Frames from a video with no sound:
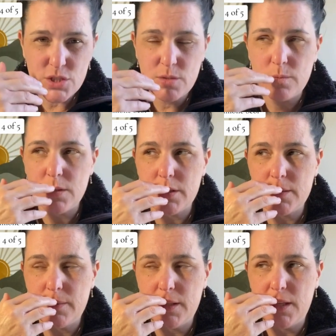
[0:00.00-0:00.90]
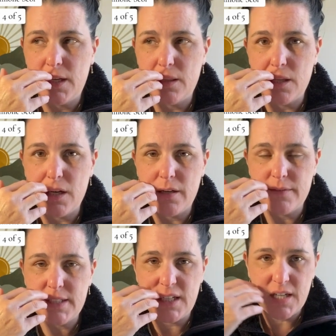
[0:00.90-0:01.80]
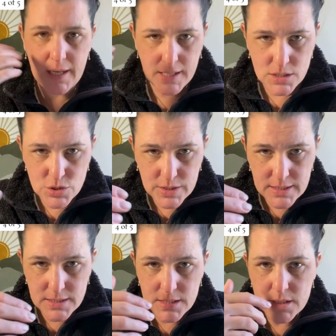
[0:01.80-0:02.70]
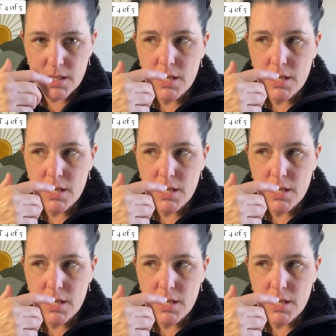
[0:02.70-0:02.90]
She works with a lot of psychiatrists.